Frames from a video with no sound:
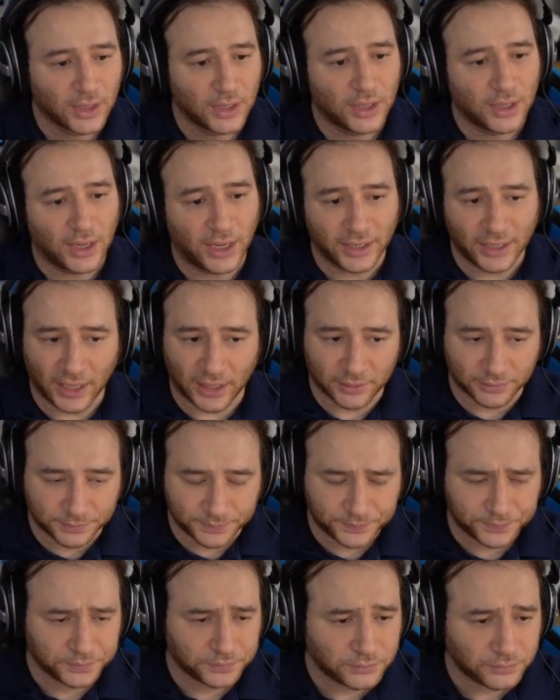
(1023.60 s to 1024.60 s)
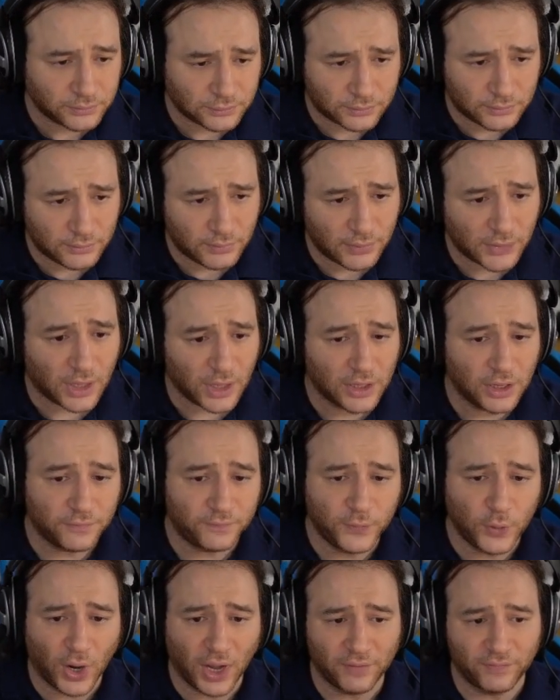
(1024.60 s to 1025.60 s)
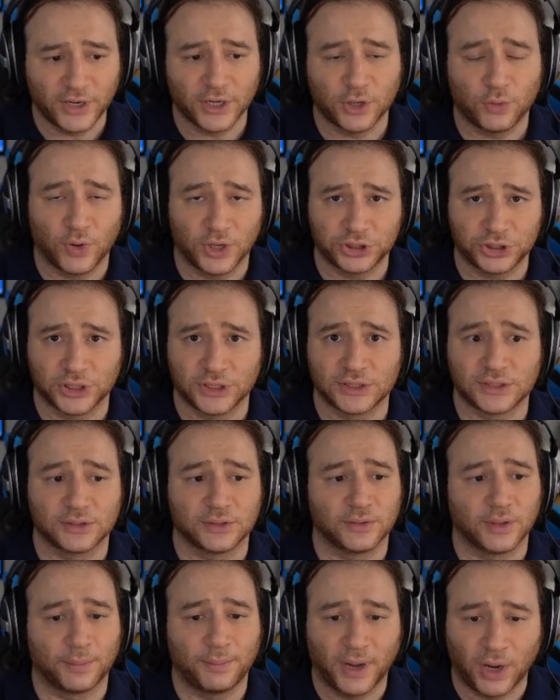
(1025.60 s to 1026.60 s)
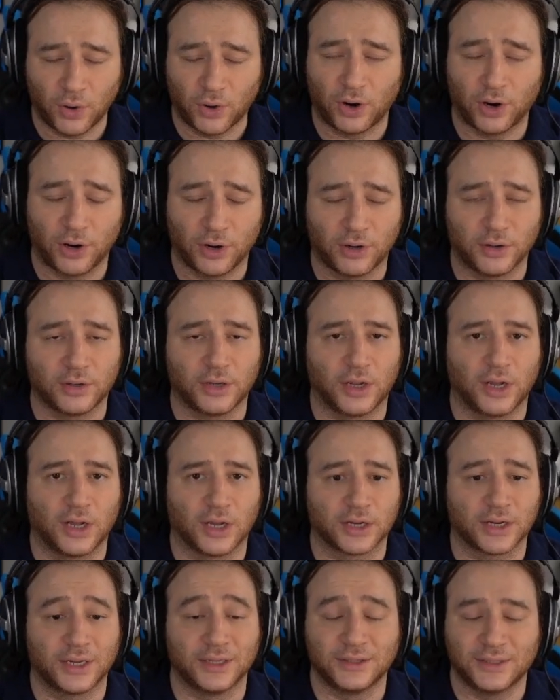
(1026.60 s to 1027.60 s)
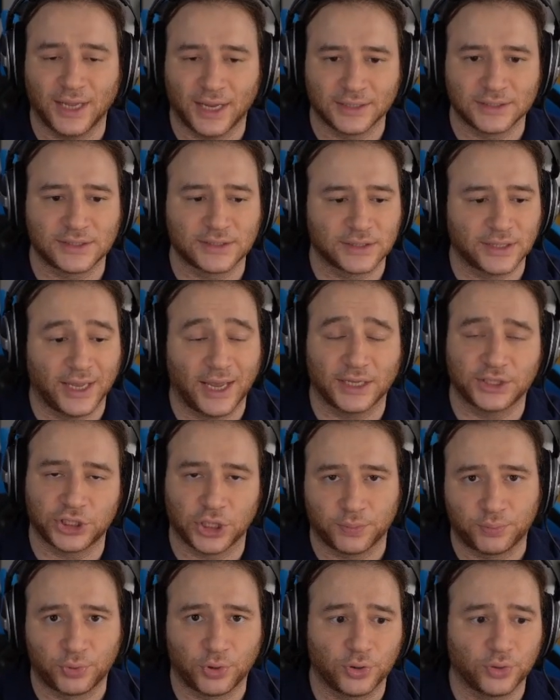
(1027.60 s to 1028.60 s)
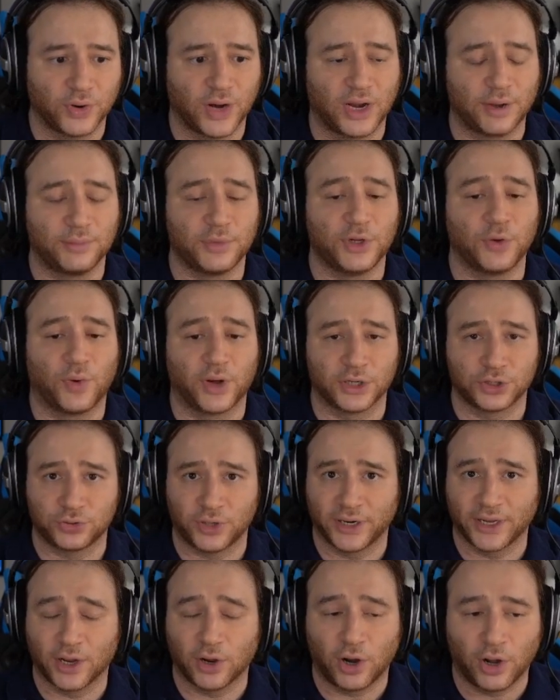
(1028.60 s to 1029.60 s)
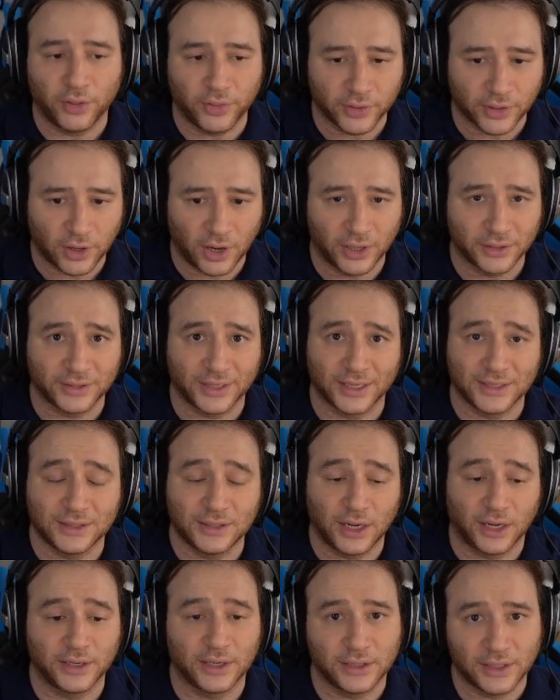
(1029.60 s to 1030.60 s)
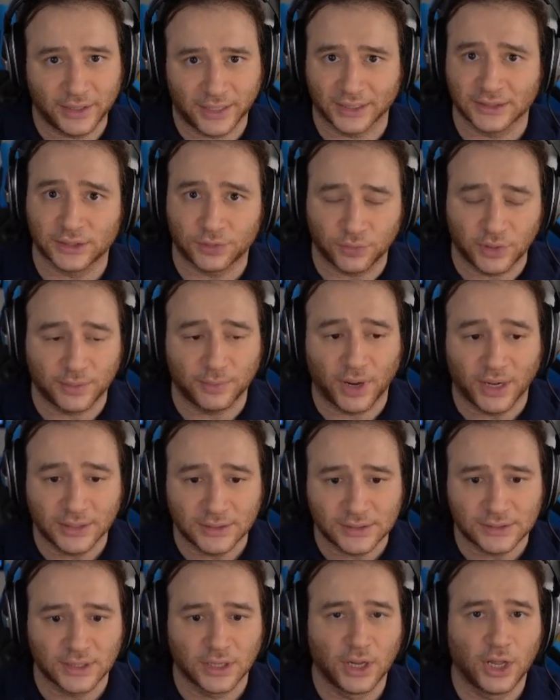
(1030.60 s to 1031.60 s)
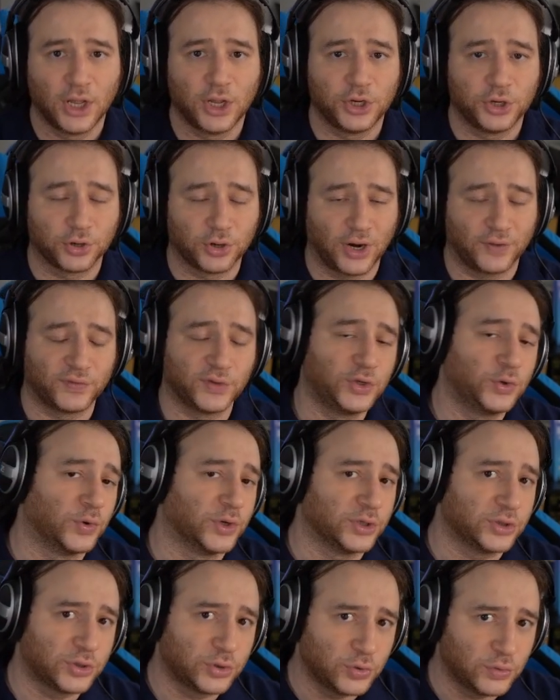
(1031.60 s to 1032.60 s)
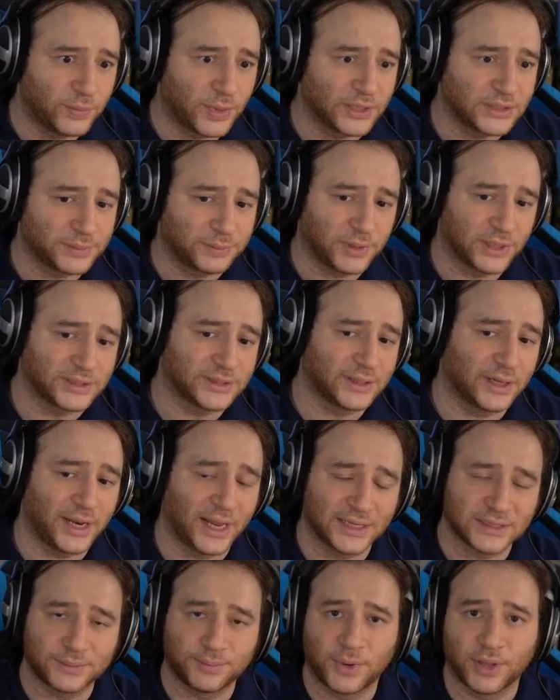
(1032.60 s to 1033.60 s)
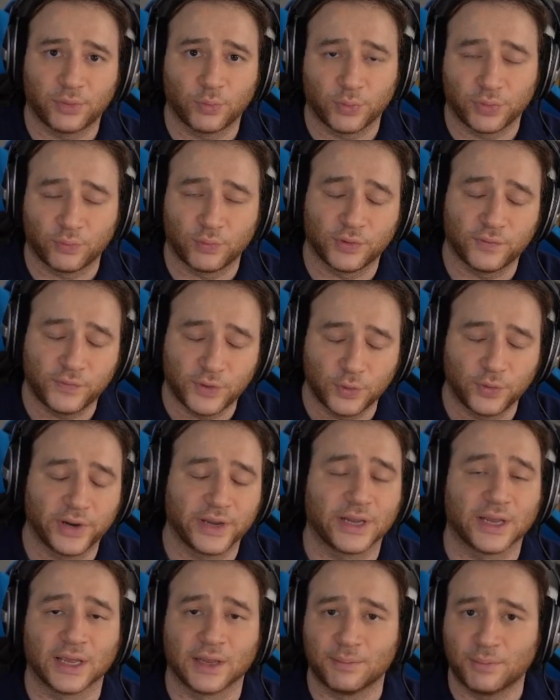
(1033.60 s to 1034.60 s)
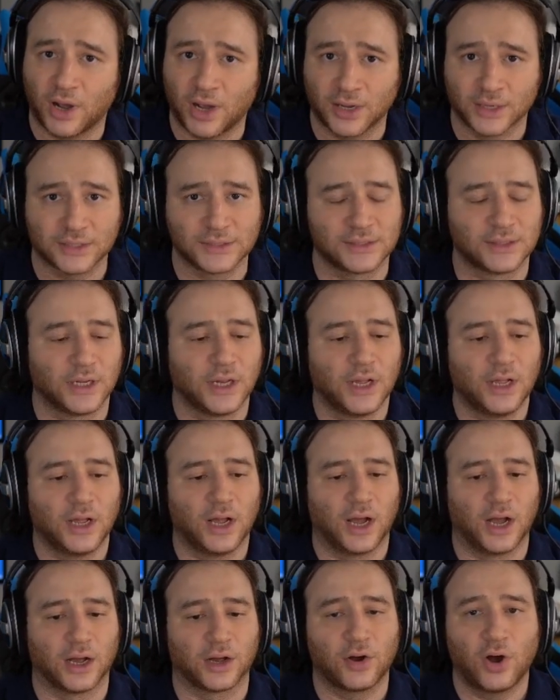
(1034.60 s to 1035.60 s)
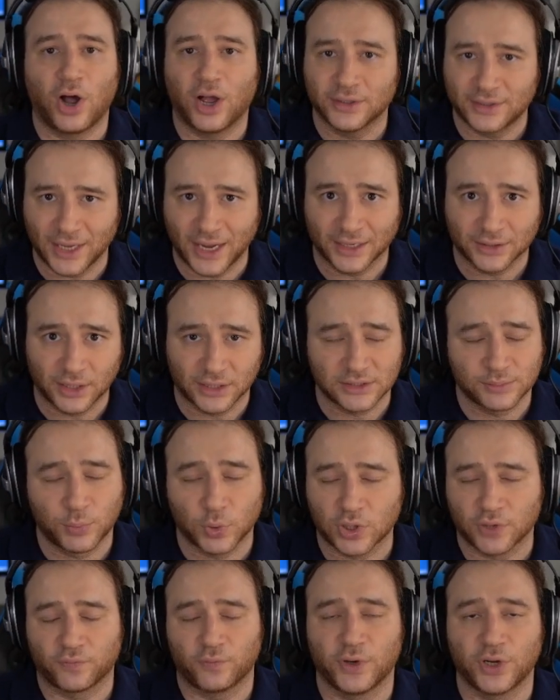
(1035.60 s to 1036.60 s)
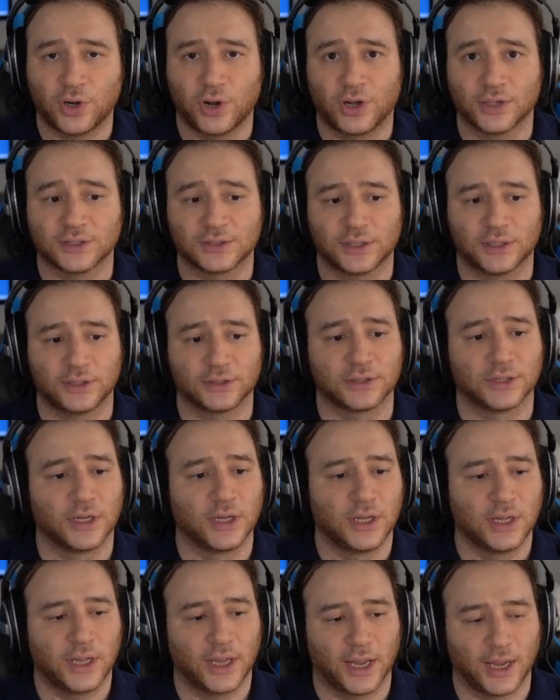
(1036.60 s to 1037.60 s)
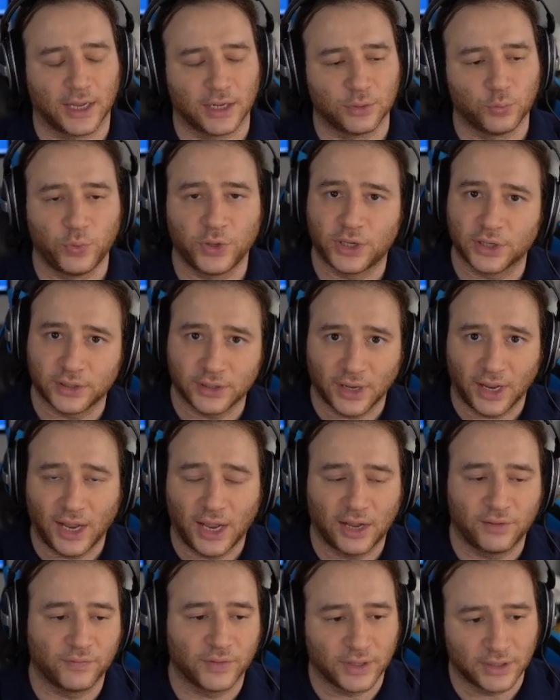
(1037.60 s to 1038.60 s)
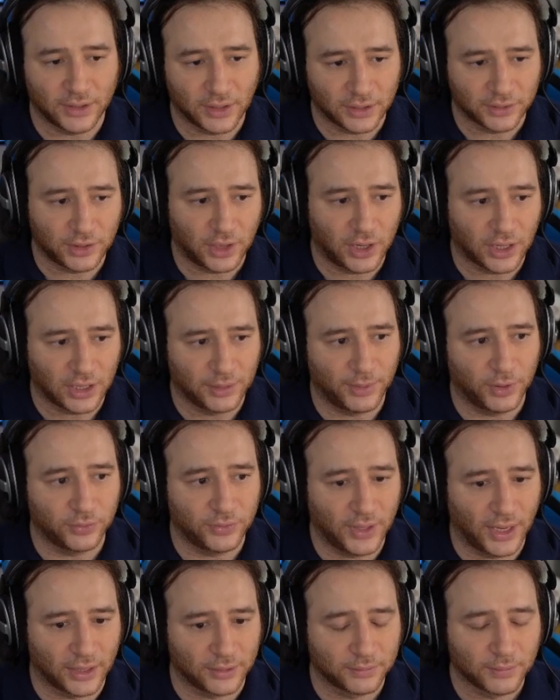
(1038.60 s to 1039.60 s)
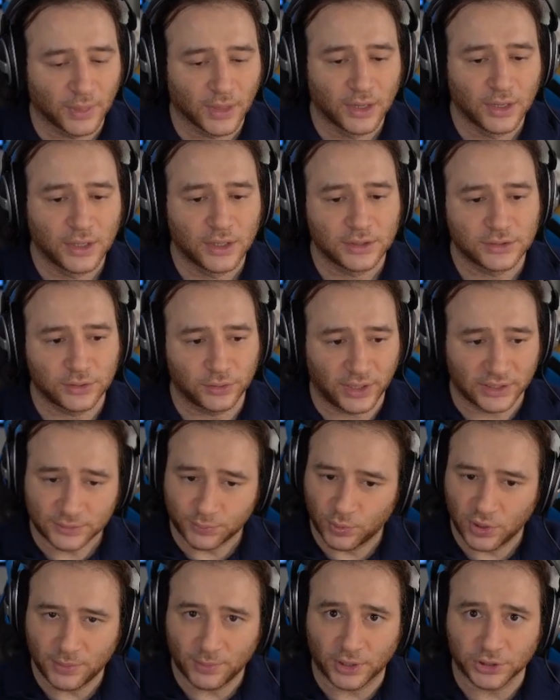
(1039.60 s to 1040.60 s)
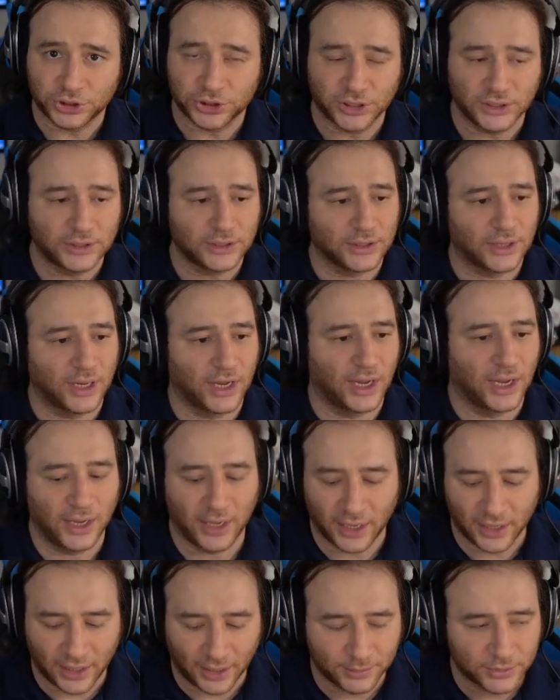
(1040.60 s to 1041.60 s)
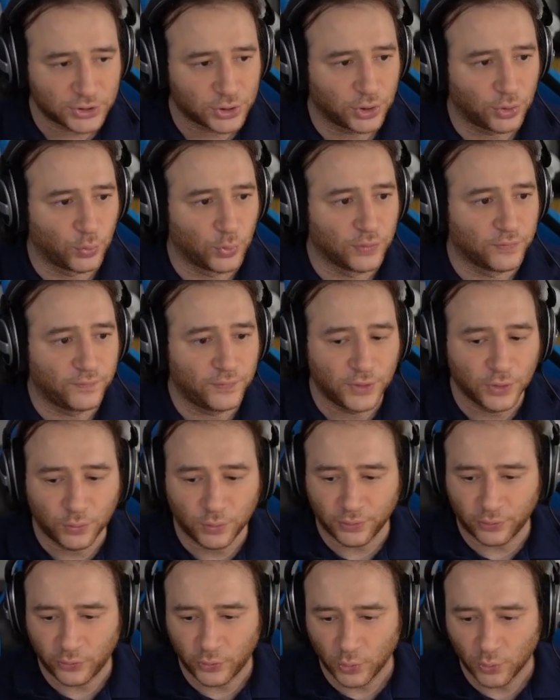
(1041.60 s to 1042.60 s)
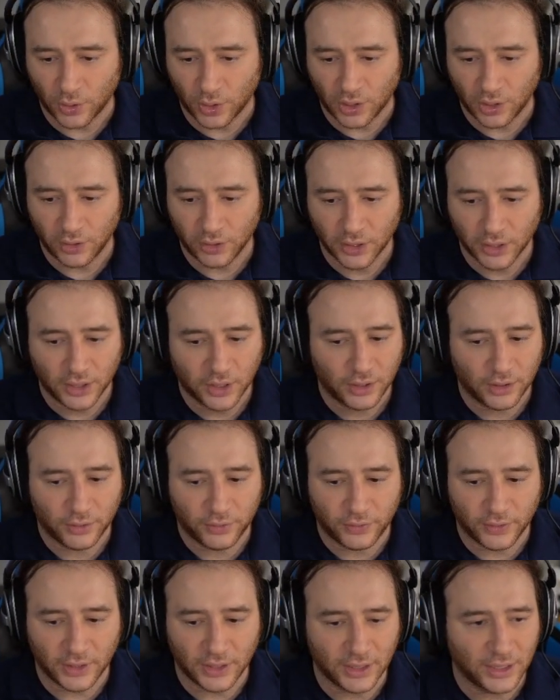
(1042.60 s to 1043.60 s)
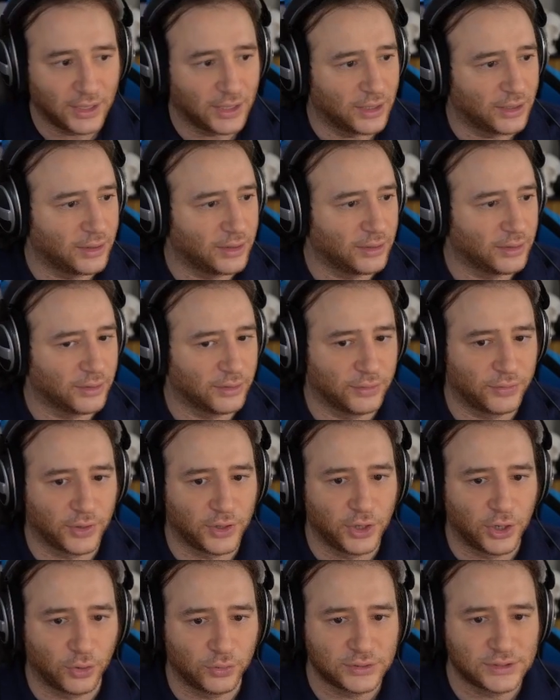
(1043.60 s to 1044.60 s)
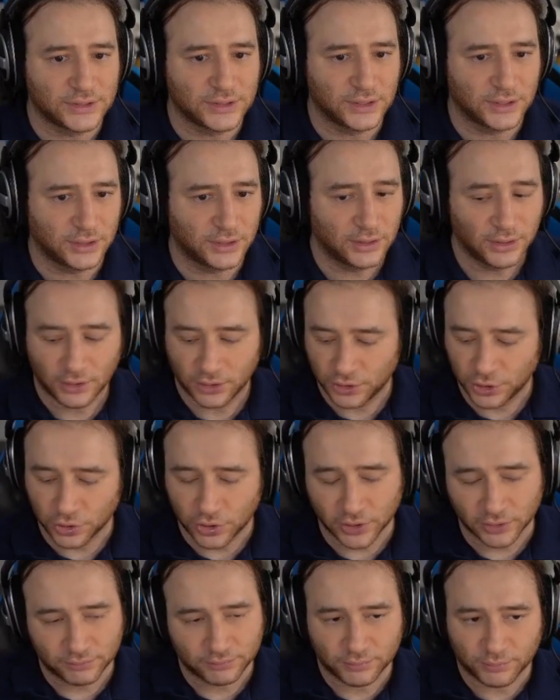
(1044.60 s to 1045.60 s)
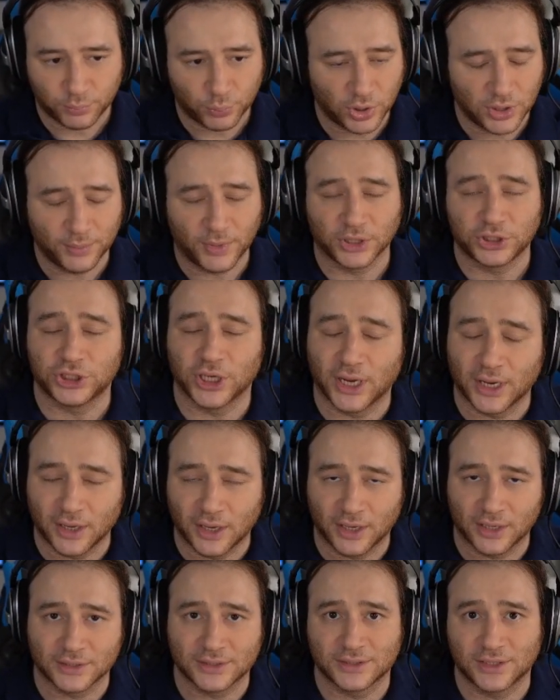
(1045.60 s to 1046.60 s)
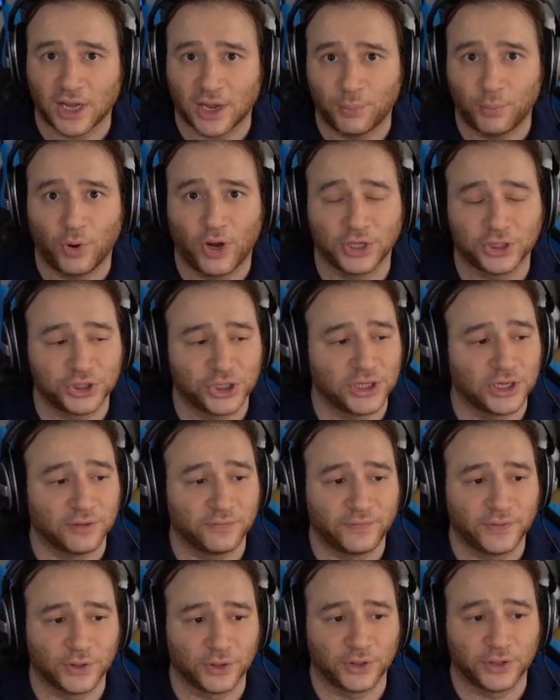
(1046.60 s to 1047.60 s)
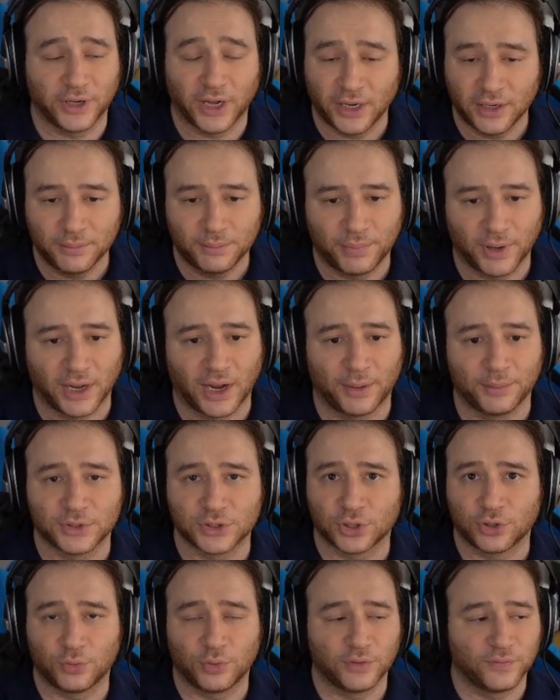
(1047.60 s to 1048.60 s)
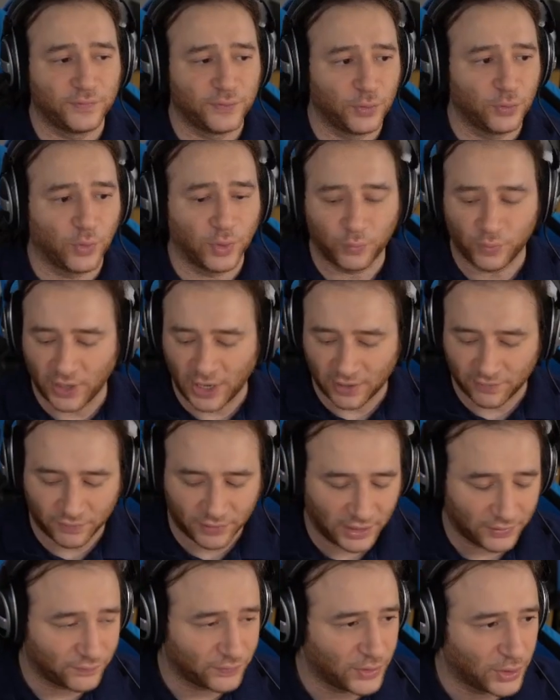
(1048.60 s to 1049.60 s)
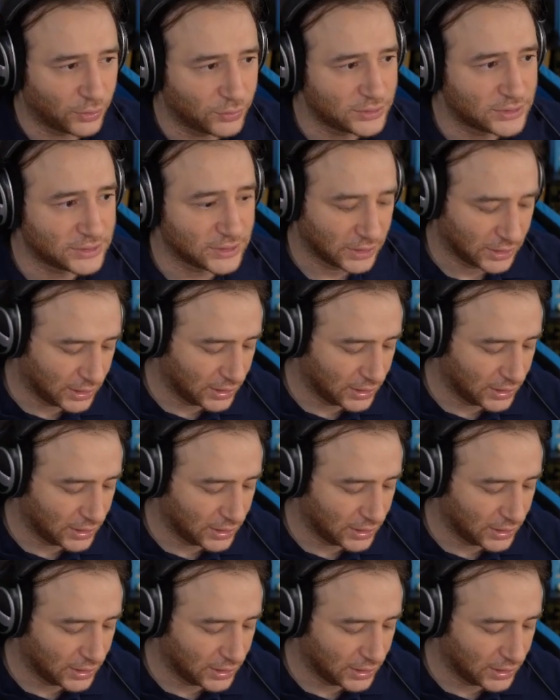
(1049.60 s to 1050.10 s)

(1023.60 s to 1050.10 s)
again, if you have any questions about our uh, condensed catch-up program, you want to try to get all the content done in the next three months, you're going to have to do it in two months plus the last month with reviewing and mocks, uh, contact us, book a free consult, and we could have a, a talk about that. So that's pretty much it. Uh, and I'm just going to review with you all the, uh, the notes here. You could pretty much uh, stop watching if you're done, but I'm just going to review what we have left notes.